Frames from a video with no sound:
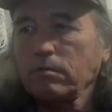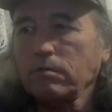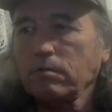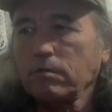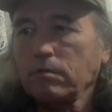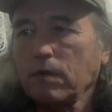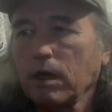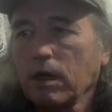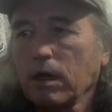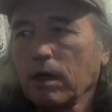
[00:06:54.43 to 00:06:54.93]

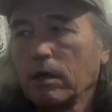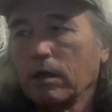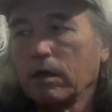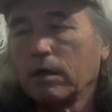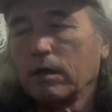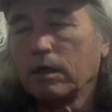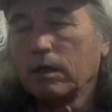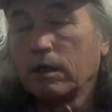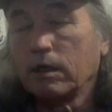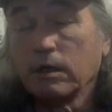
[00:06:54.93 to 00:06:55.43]
I got
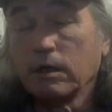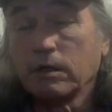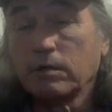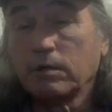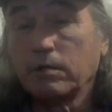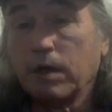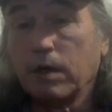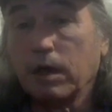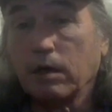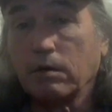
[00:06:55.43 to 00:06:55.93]
nothing
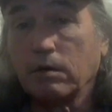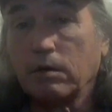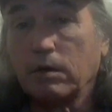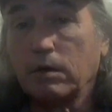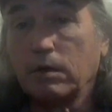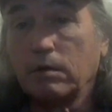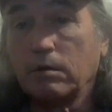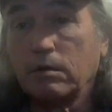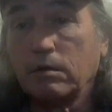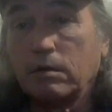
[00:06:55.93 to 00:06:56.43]
against
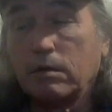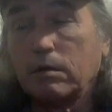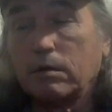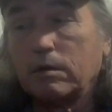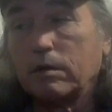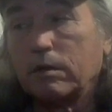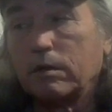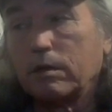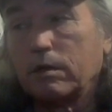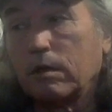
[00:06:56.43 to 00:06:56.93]
Mallory.
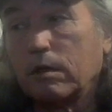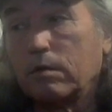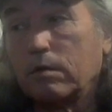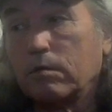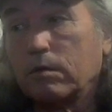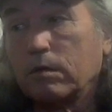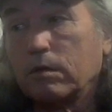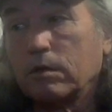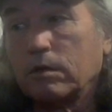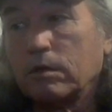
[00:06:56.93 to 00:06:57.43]
It's just I don't
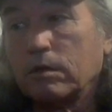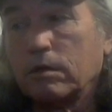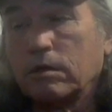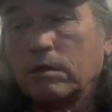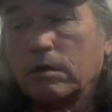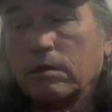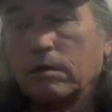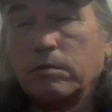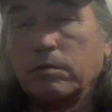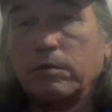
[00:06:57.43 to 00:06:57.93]
want to listen
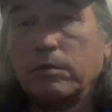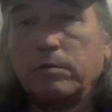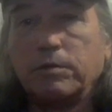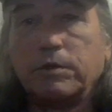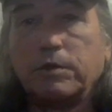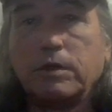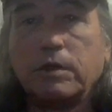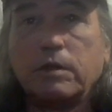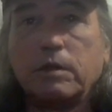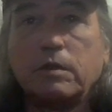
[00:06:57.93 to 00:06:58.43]
to the boob
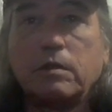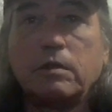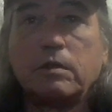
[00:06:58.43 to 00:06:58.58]
shit.